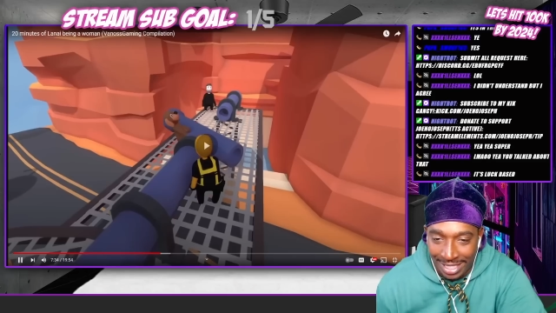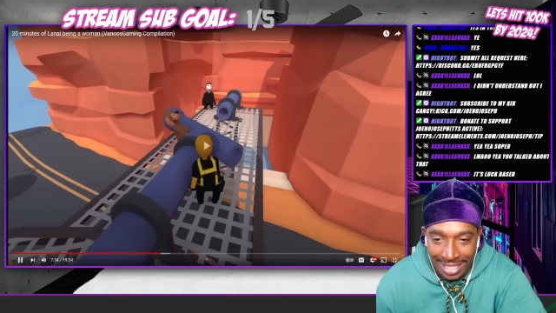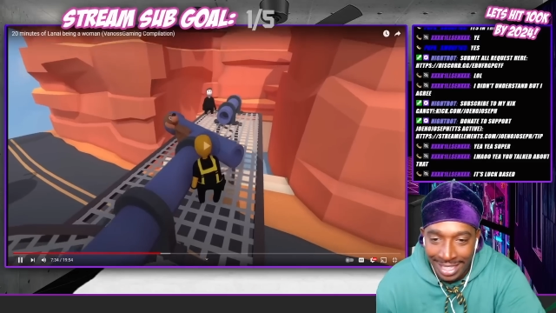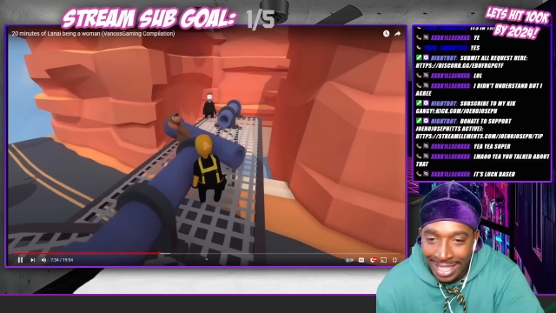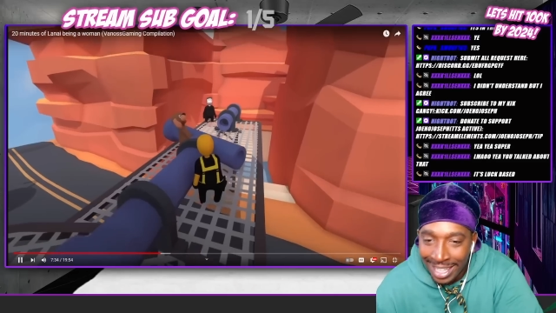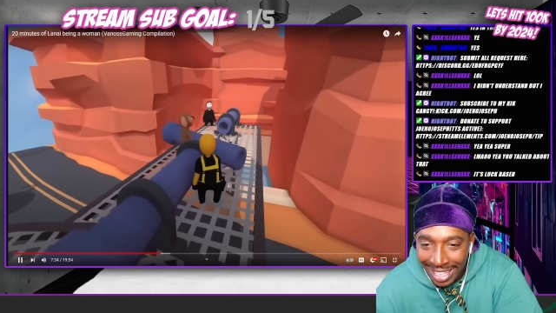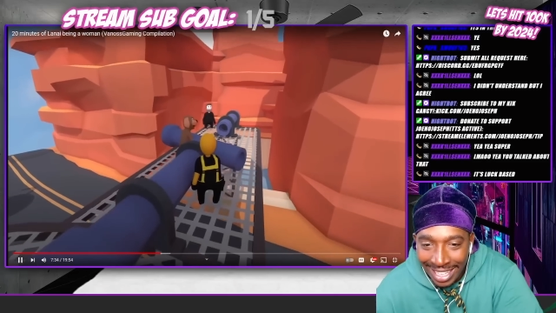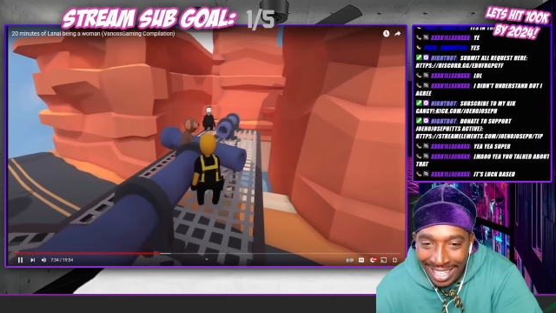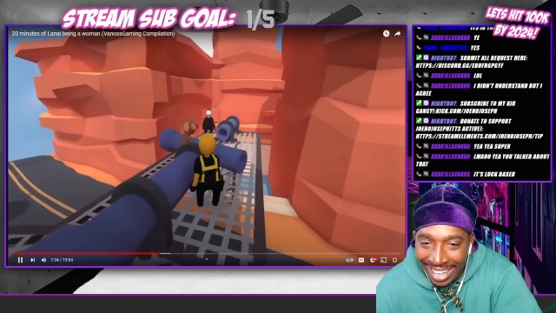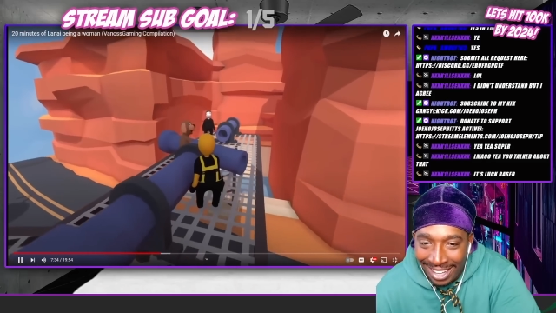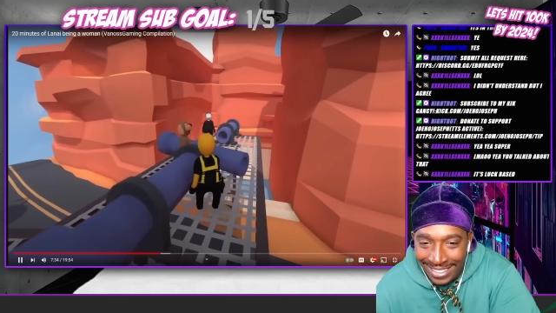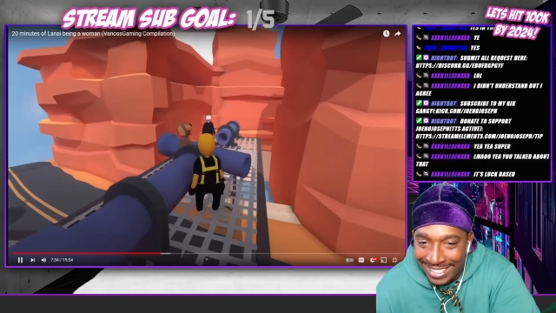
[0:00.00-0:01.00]

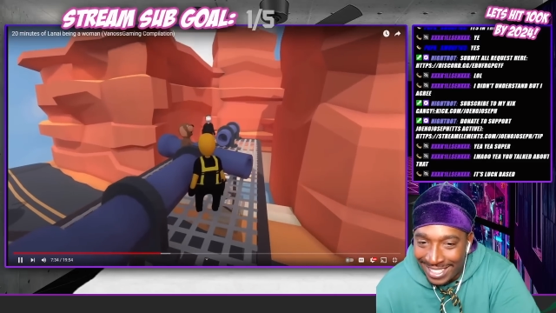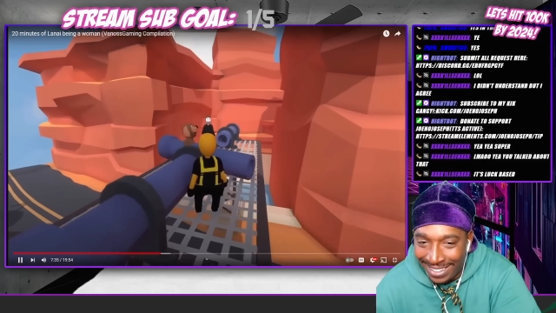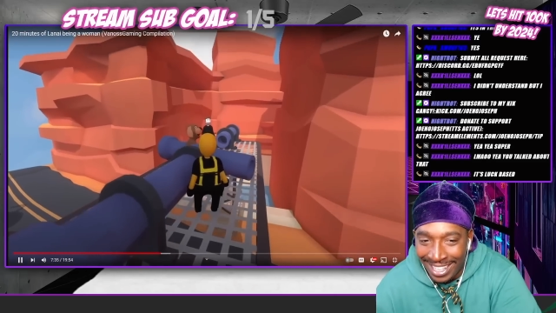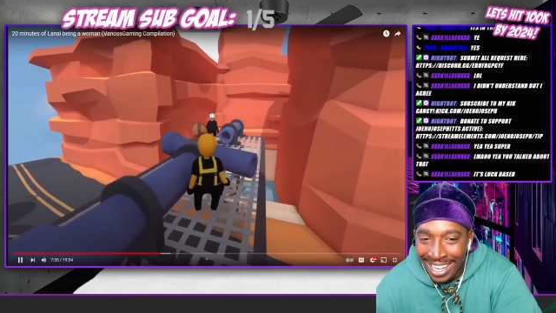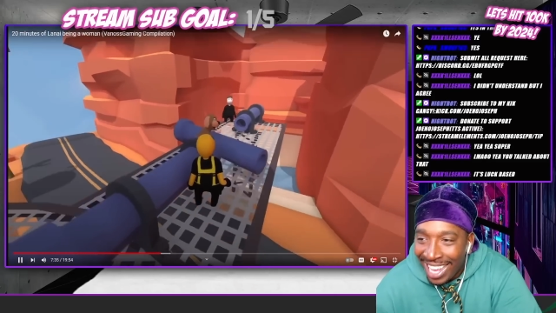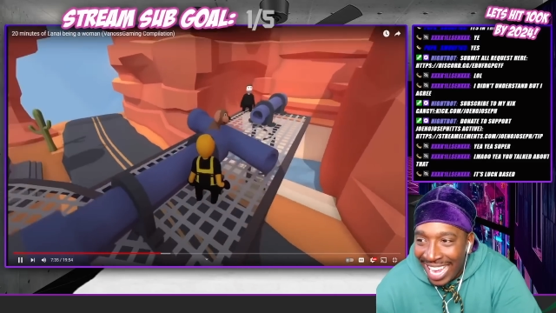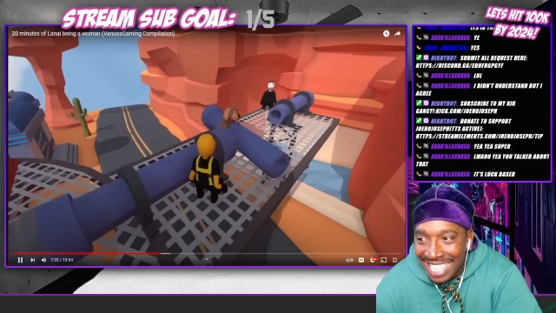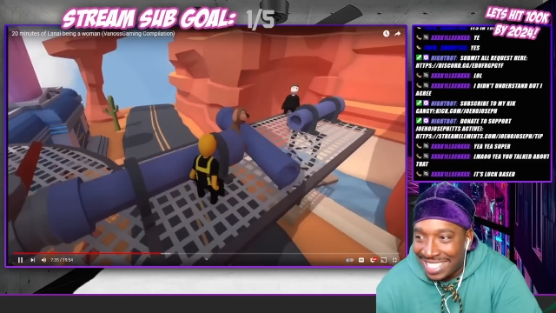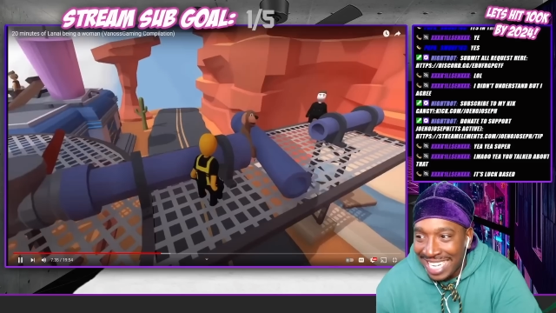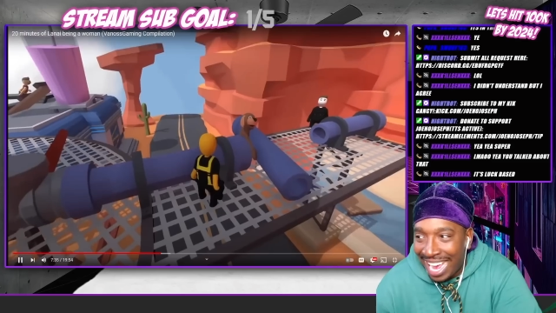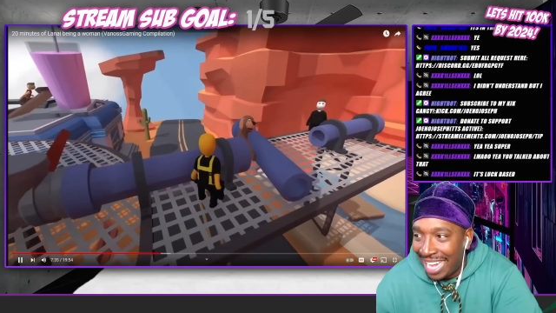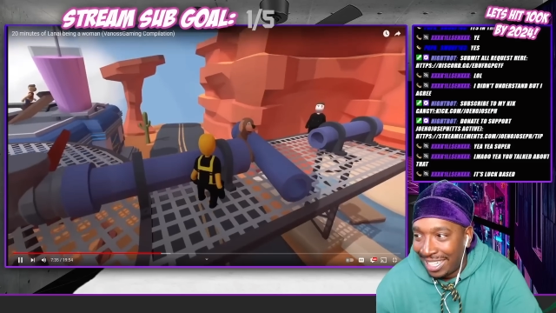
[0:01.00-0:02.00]

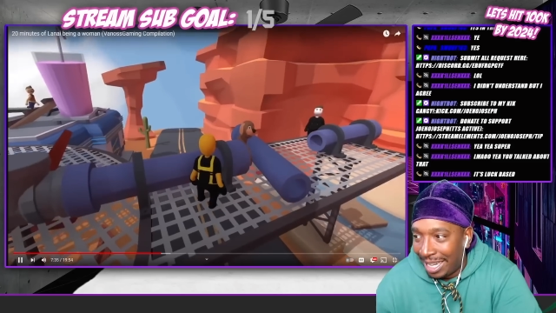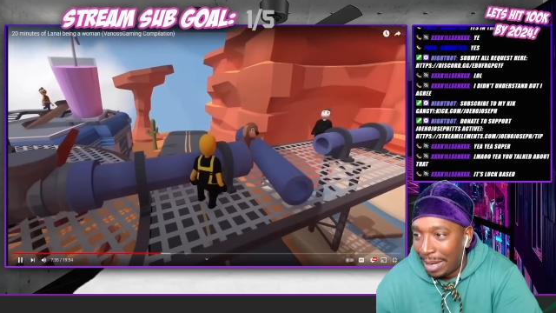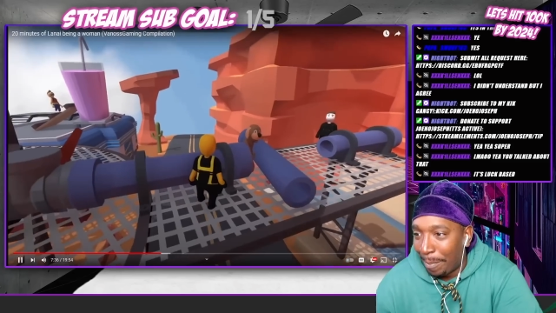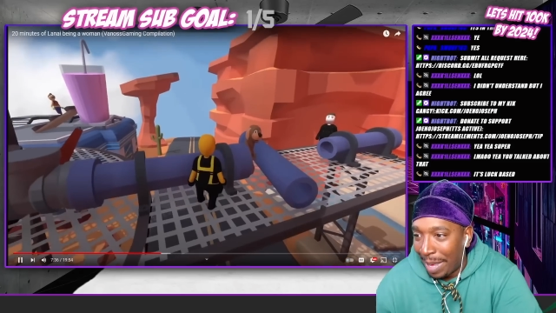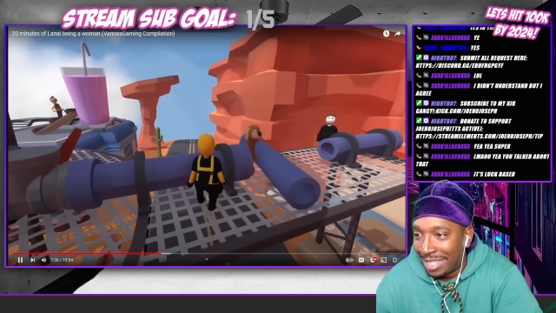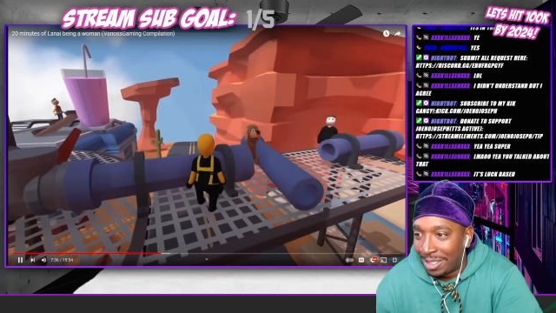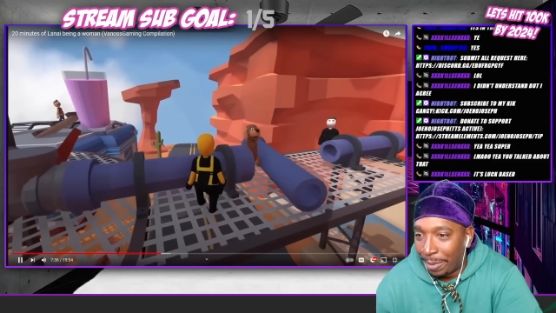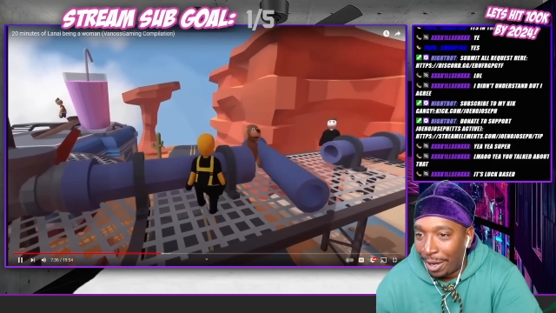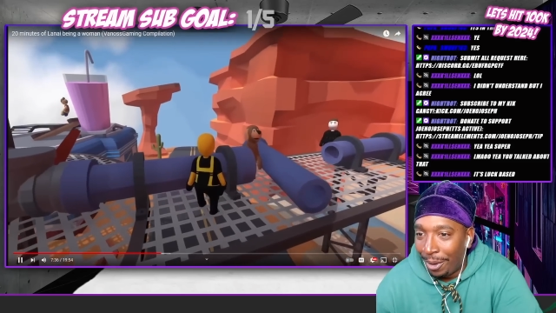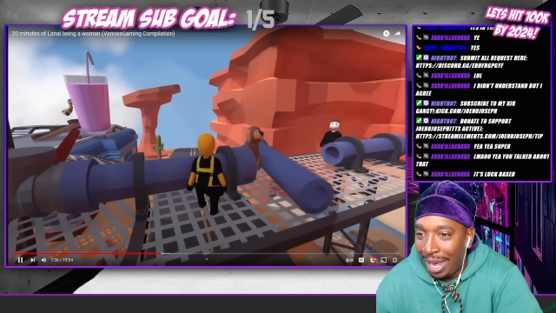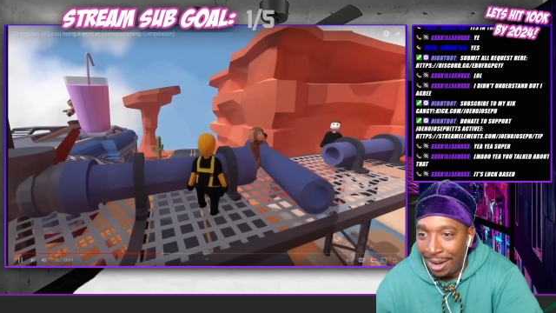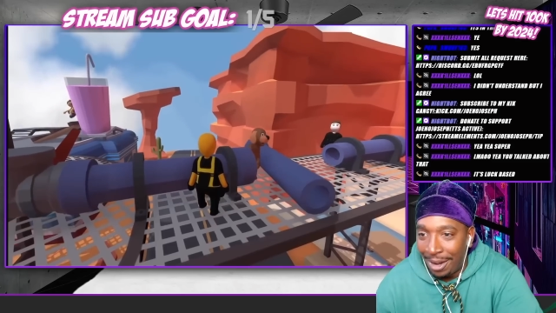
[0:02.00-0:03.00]
It's not luck based,
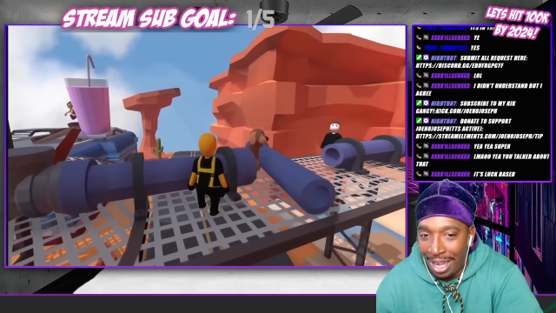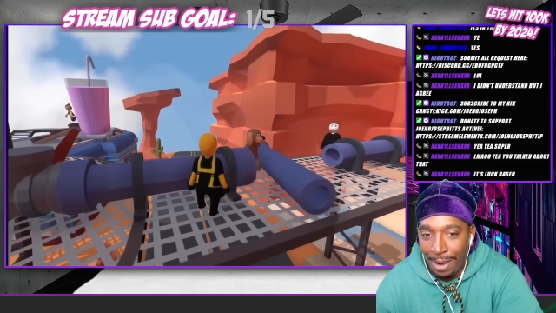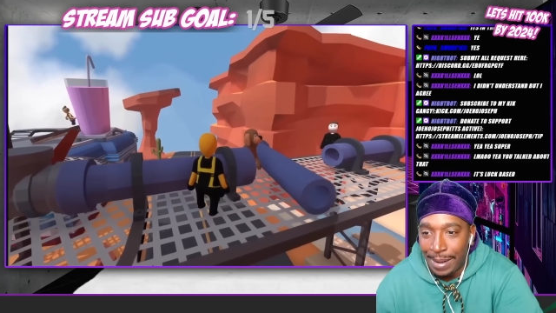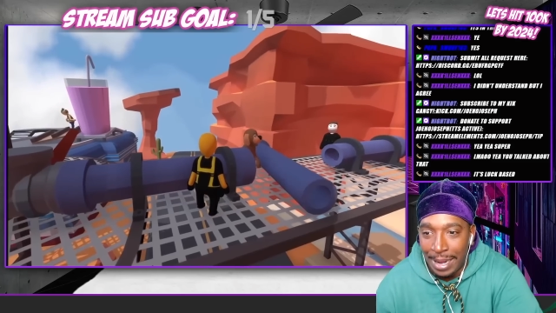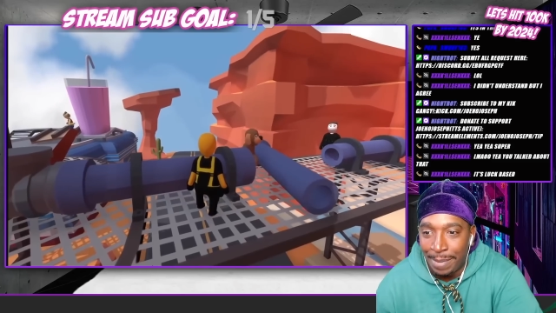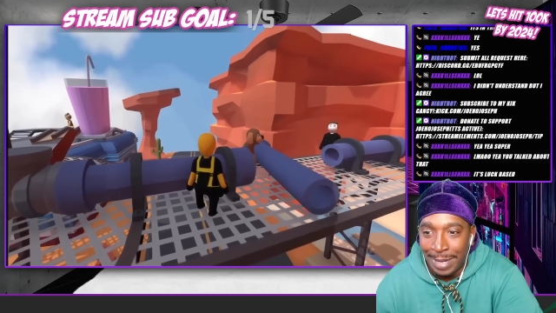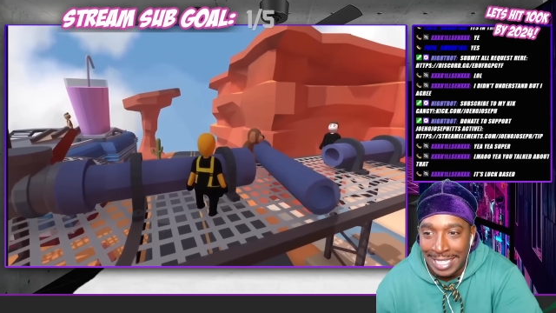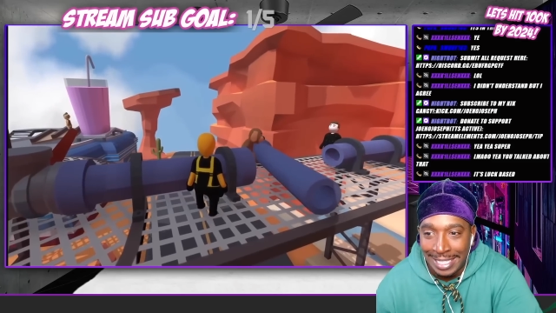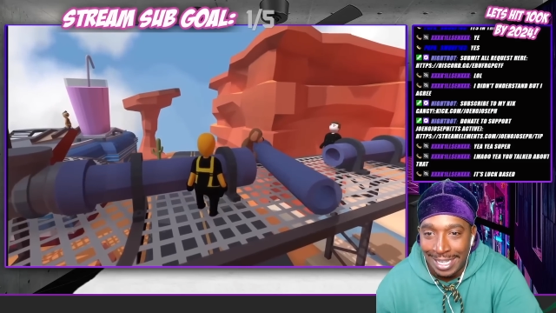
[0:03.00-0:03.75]
bro. I don't care what anybody says.